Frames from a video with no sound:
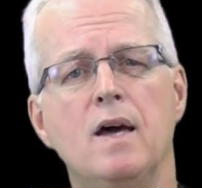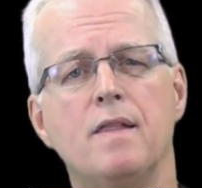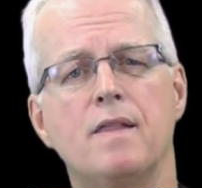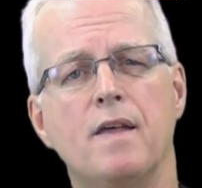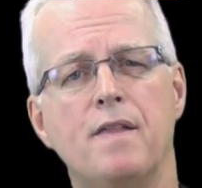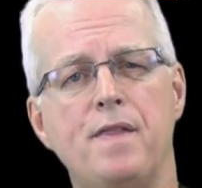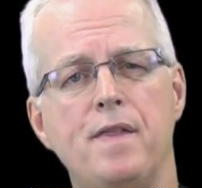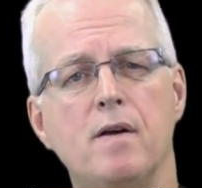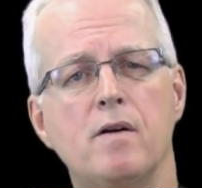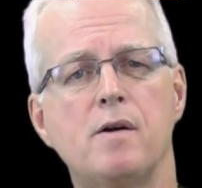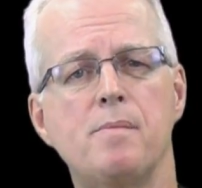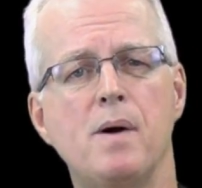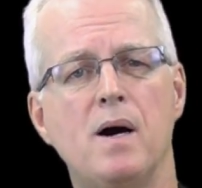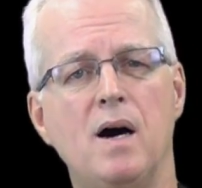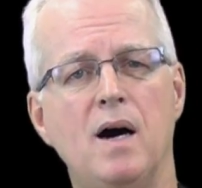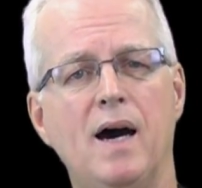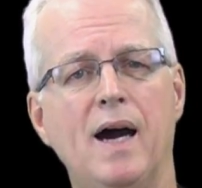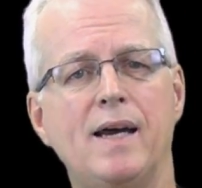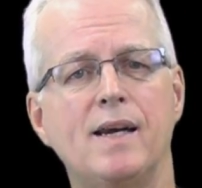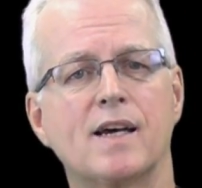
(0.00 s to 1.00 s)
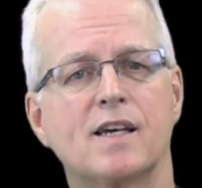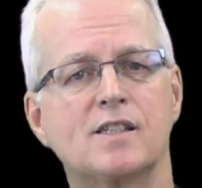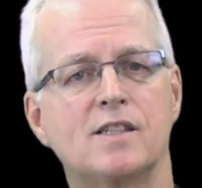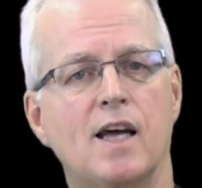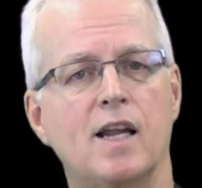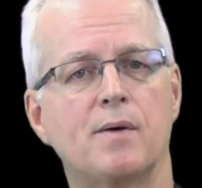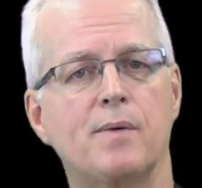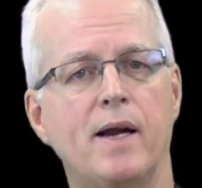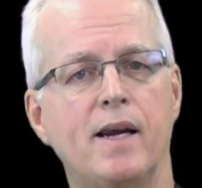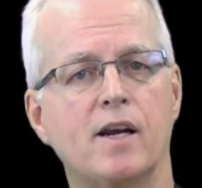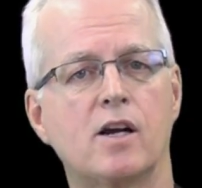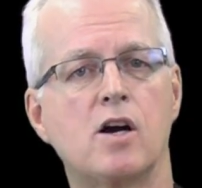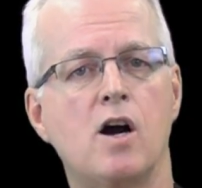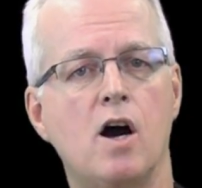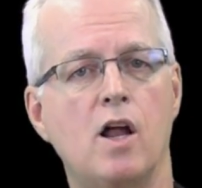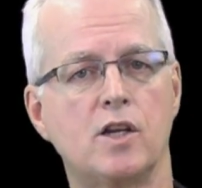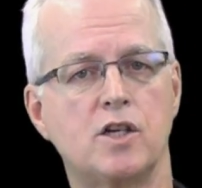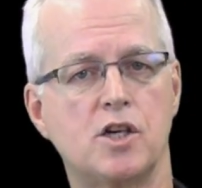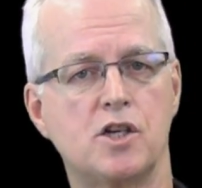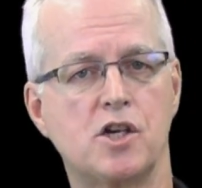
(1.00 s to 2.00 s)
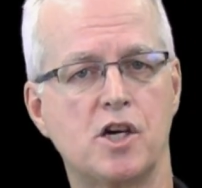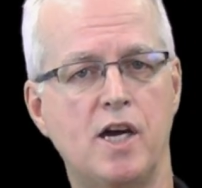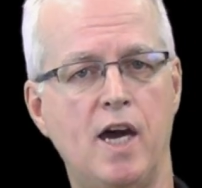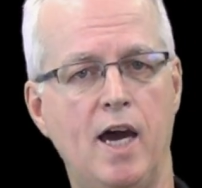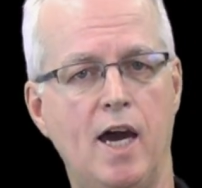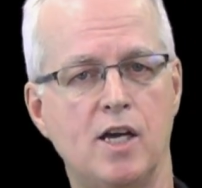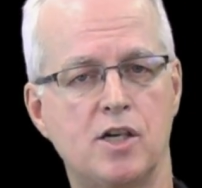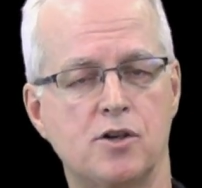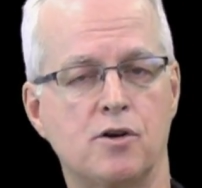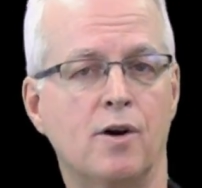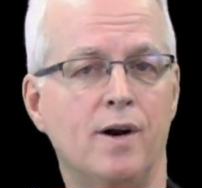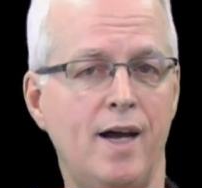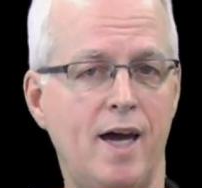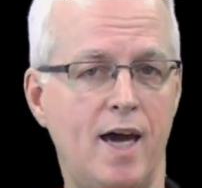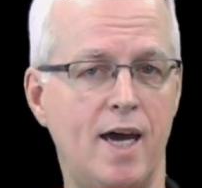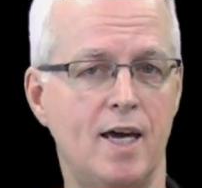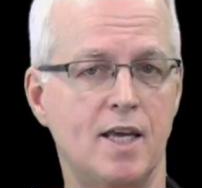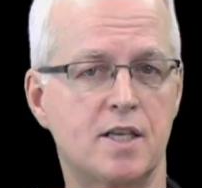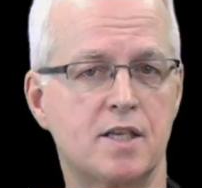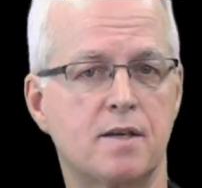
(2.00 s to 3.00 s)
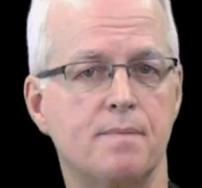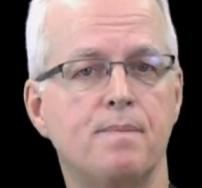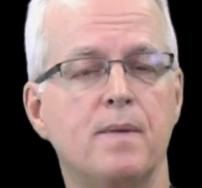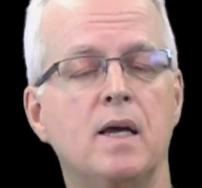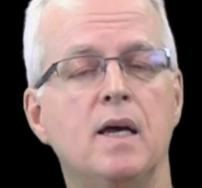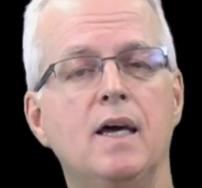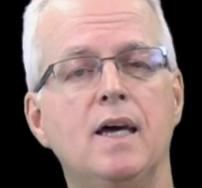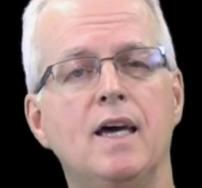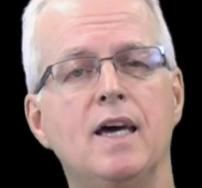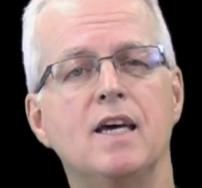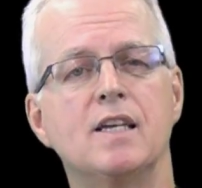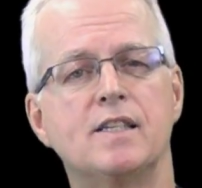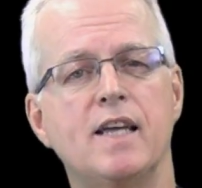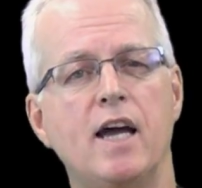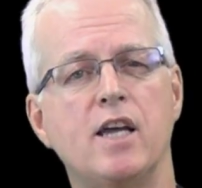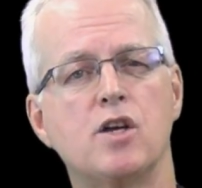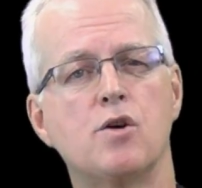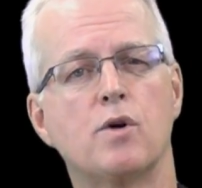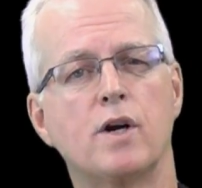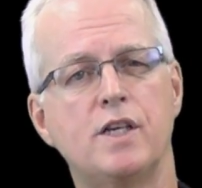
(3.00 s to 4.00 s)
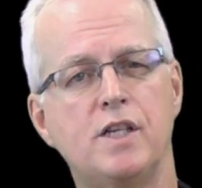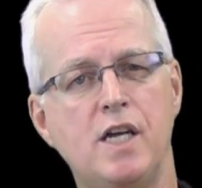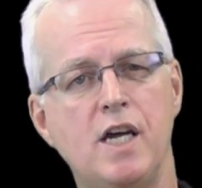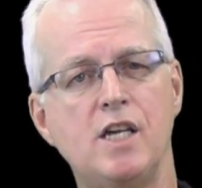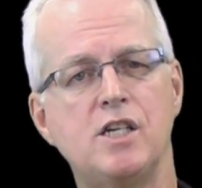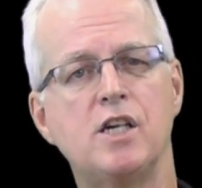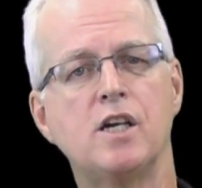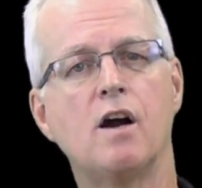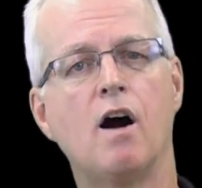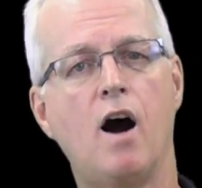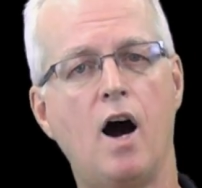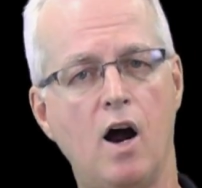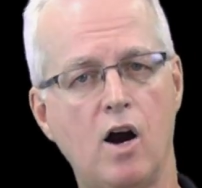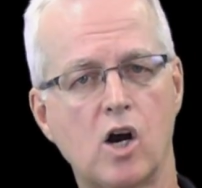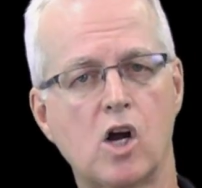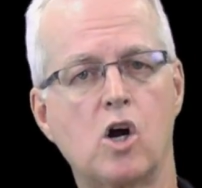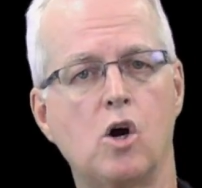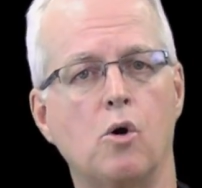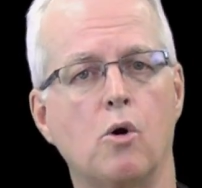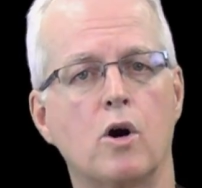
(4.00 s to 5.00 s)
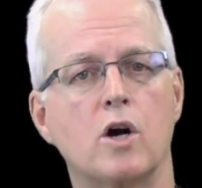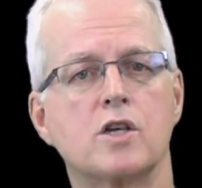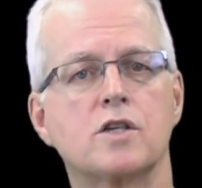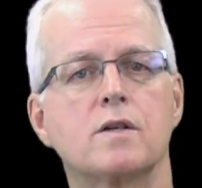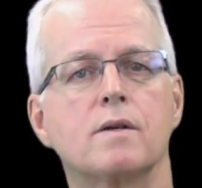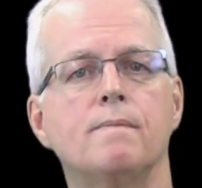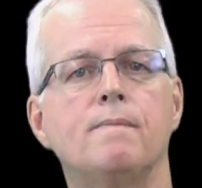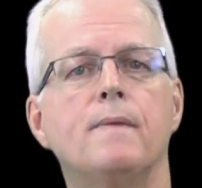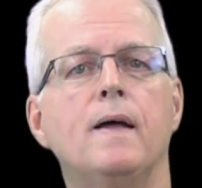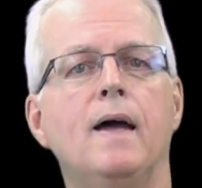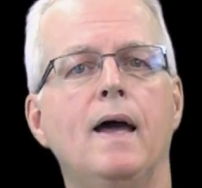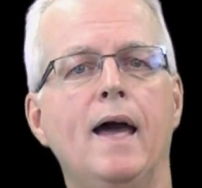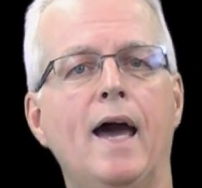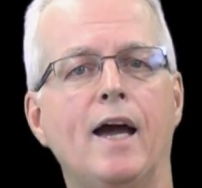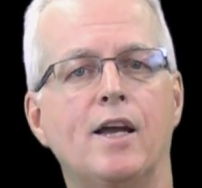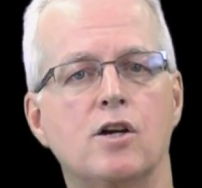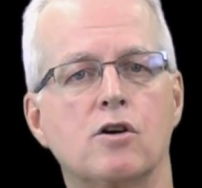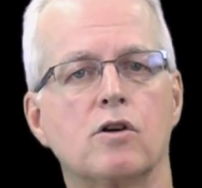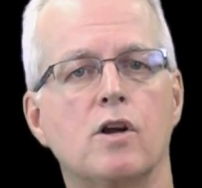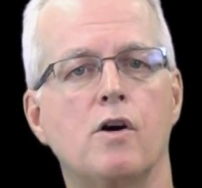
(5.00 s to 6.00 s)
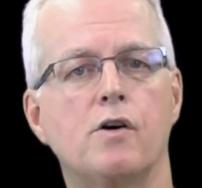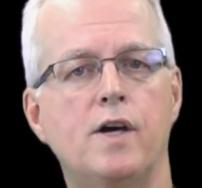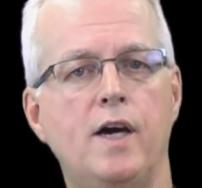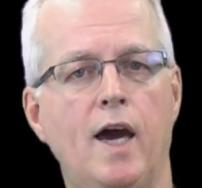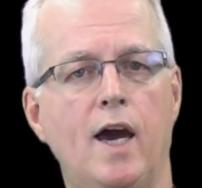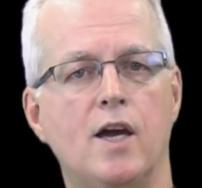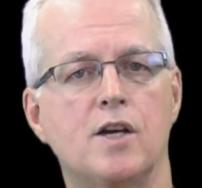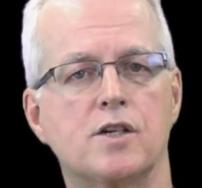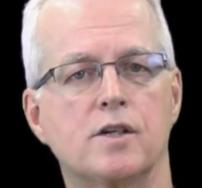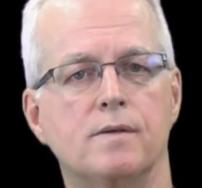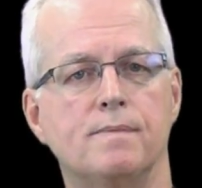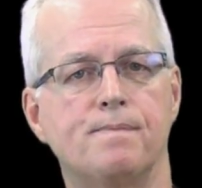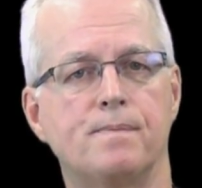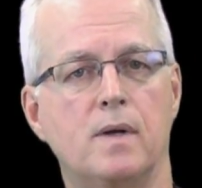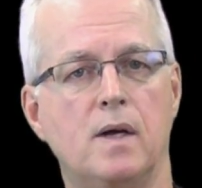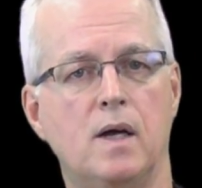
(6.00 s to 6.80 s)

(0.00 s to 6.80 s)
the theory behind Accelerated College Education, or ACE, is that you are teaching our course at your location,